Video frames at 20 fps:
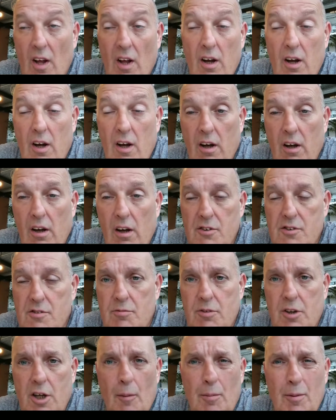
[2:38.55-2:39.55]
a
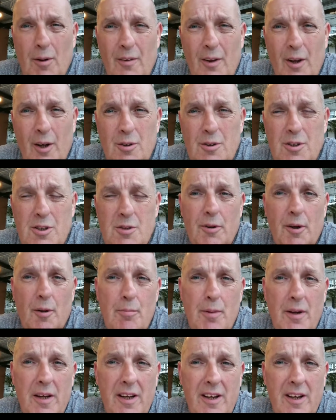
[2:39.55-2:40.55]
couple of those, a bit of
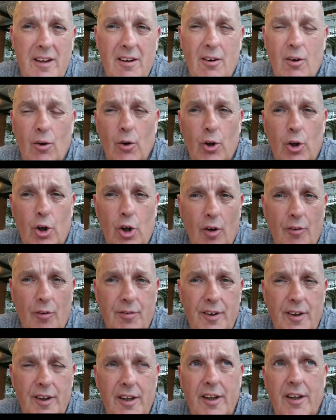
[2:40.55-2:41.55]
beer or a
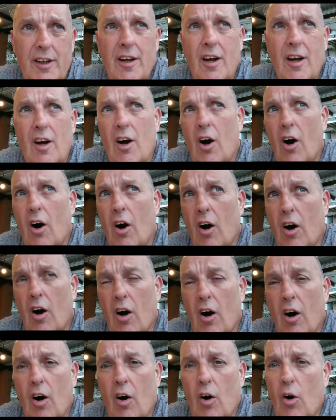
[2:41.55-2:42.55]
coffee,
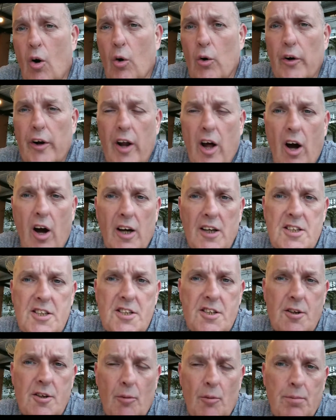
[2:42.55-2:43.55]
or an iced
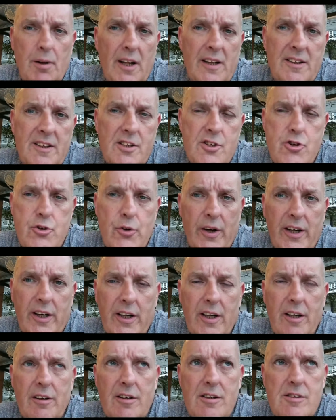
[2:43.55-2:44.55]
blended drink.
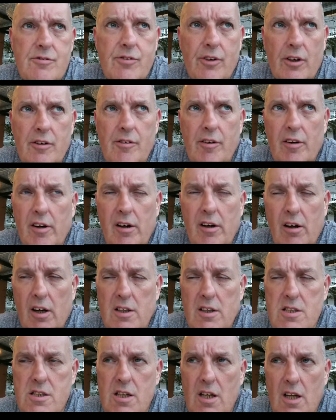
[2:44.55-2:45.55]
It's very nice.
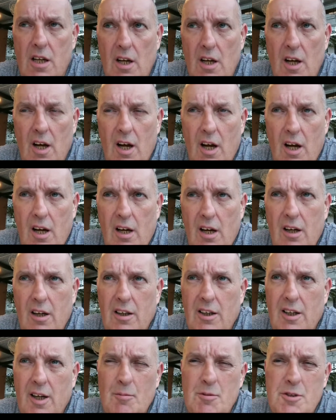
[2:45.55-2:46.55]

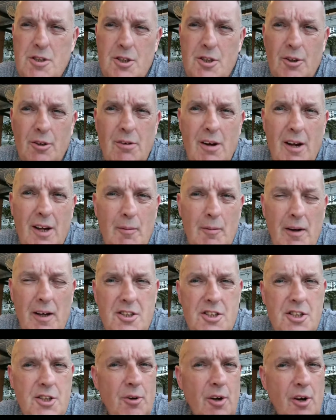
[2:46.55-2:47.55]
Comes to around about
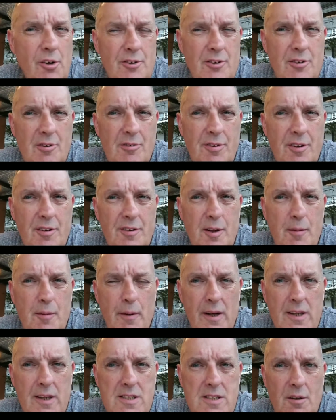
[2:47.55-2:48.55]
250
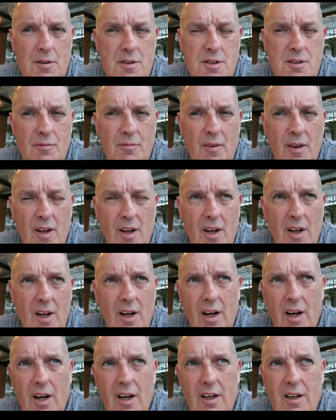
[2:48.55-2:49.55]
pesos.
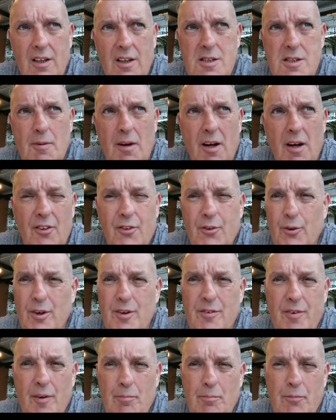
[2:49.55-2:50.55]
It's about £3,
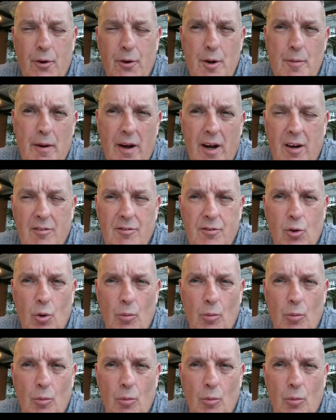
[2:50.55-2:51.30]
£4, or